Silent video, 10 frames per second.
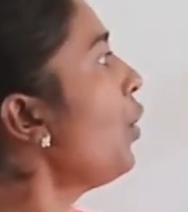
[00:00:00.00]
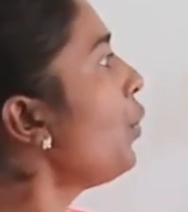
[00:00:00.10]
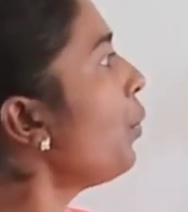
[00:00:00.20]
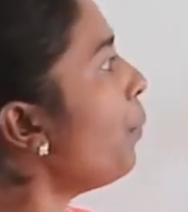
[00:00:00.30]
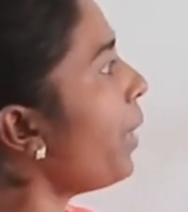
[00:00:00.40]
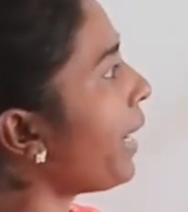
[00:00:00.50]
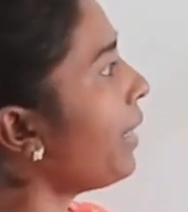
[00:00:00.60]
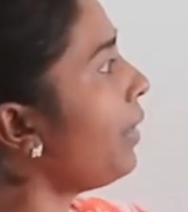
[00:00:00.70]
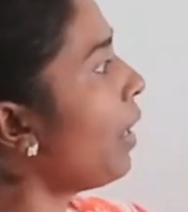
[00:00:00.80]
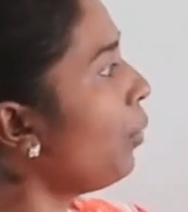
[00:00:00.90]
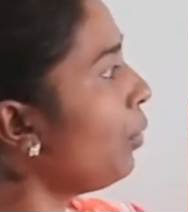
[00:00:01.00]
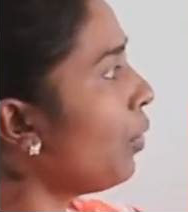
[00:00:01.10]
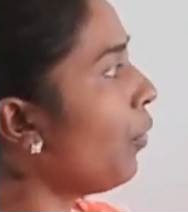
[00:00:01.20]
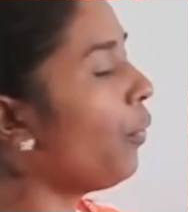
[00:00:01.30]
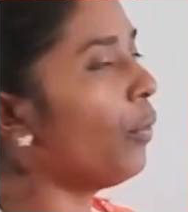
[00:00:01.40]
to break down
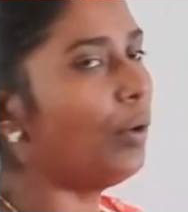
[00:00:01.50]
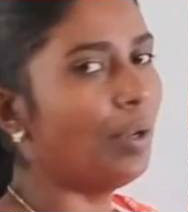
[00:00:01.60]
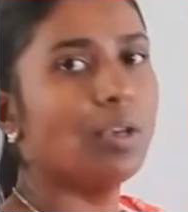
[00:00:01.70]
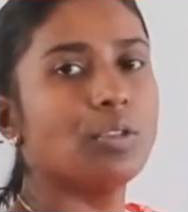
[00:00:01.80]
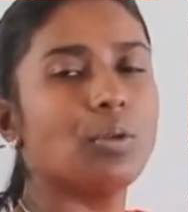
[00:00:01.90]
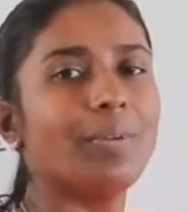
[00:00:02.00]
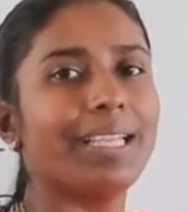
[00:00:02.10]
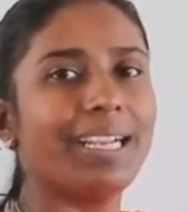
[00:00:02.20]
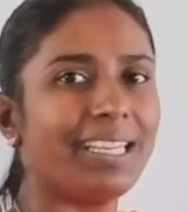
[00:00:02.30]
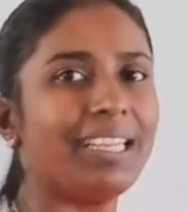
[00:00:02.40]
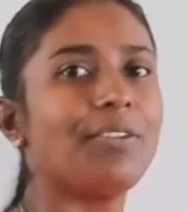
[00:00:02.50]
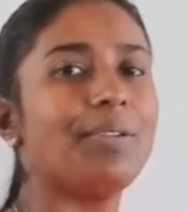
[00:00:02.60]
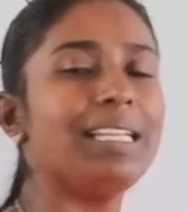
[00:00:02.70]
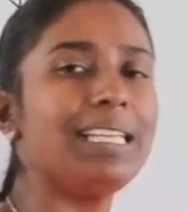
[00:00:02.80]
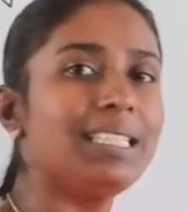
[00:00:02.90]
the food so that it
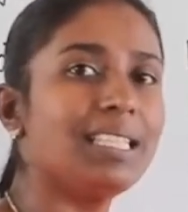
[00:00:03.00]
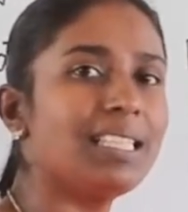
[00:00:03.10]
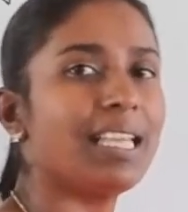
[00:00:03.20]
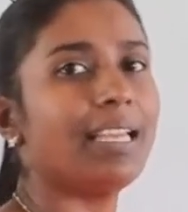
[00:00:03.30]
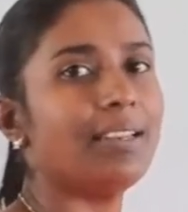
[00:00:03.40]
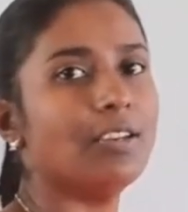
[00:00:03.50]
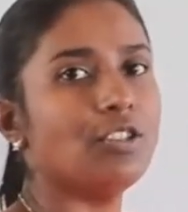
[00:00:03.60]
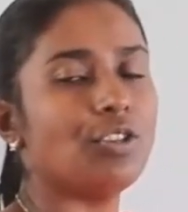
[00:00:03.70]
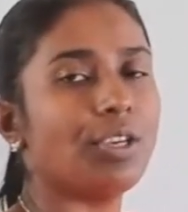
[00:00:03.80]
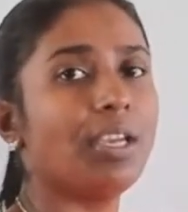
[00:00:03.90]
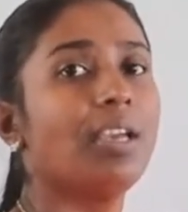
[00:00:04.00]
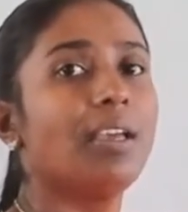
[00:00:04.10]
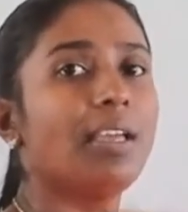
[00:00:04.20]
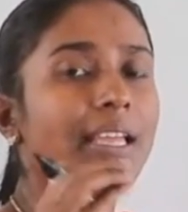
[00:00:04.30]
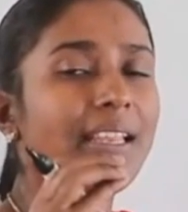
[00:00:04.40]
releases energy
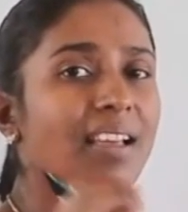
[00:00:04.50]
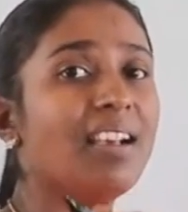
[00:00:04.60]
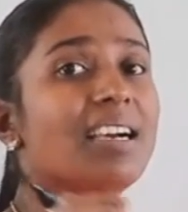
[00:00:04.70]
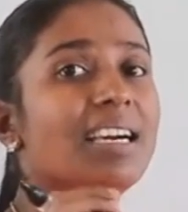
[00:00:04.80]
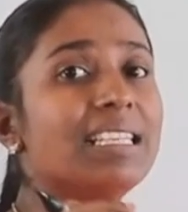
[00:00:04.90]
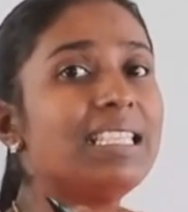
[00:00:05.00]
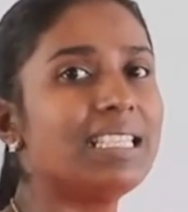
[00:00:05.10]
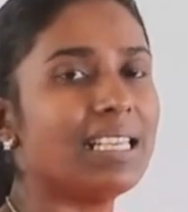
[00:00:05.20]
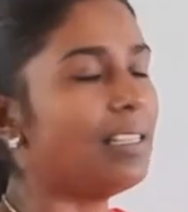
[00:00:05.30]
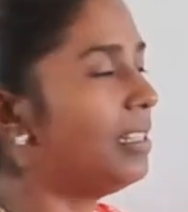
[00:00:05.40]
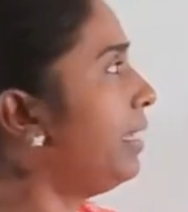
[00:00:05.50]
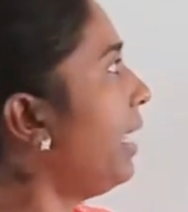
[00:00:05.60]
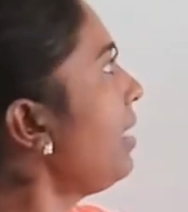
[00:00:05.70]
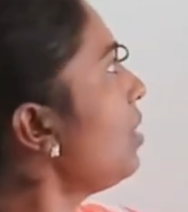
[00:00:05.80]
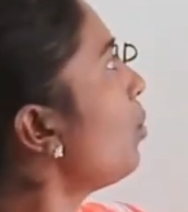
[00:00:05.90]
in a cell.
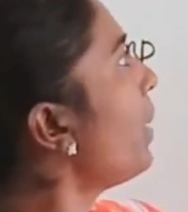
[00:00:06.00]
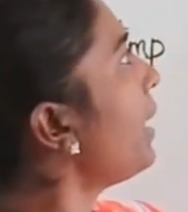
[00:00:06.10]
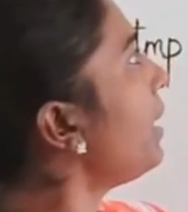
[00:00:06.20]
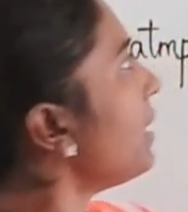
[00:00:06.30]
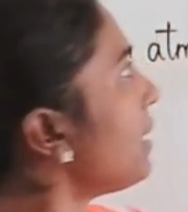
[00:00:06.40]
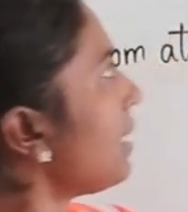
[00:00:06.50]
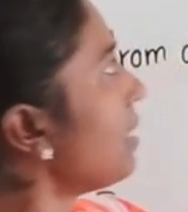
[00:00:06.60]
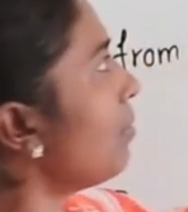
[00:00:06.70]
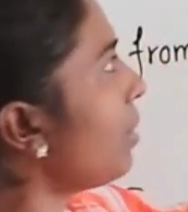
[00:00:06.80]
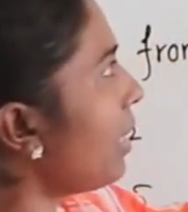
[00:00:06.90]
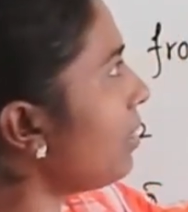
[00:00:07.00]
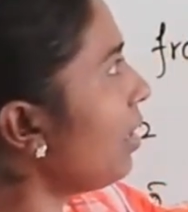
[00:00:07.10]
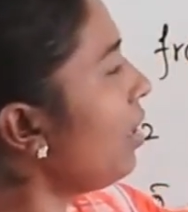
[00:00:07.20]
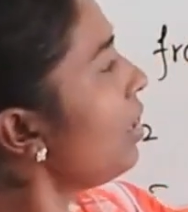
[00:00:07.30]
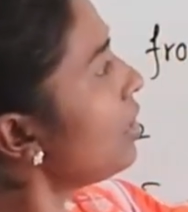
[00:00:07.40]
That is why it is termed as
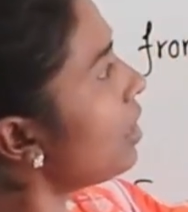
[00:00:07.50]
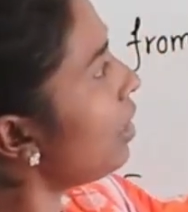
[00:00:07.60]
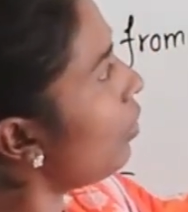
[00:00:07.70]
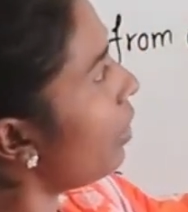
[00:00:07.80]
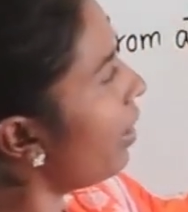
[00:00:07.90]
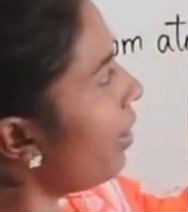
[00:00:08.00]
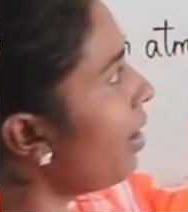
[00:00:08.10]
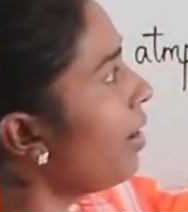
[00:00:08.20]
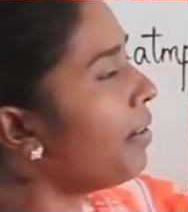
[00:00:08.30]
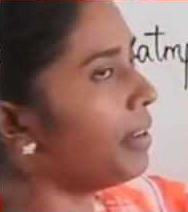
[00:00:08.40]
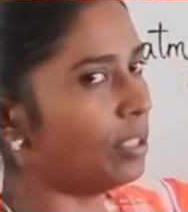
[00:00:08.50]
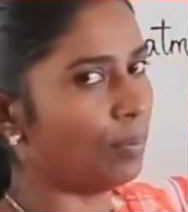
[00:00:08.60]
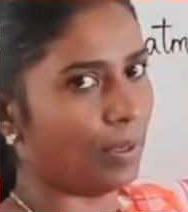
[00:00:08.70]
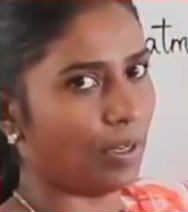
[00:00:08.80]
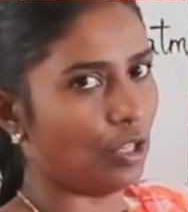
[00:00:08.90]
cellular
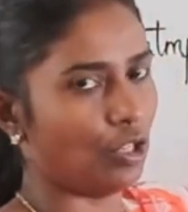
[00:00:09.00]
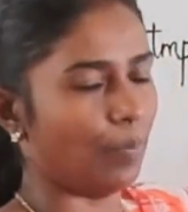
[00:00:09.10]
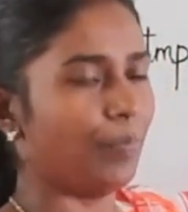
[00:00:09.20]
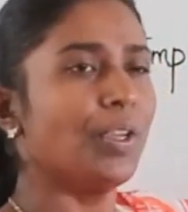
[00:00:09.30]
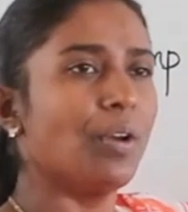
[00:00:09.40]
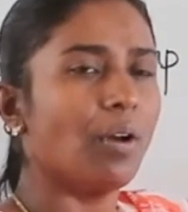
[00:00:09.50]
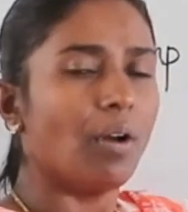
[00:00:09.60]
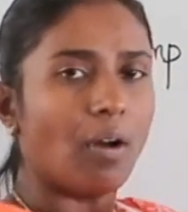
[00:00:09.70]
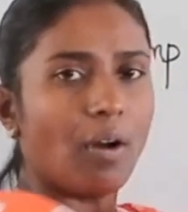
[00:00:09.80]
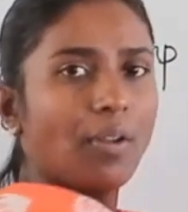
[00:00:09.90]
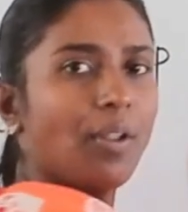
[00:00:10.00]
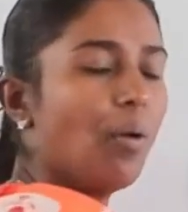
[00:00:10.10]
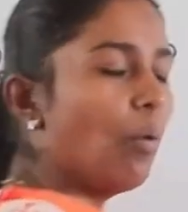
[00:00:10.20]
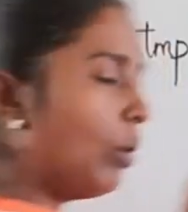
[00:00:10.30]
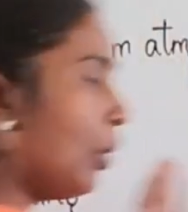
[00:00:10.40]
respiration. On the whole,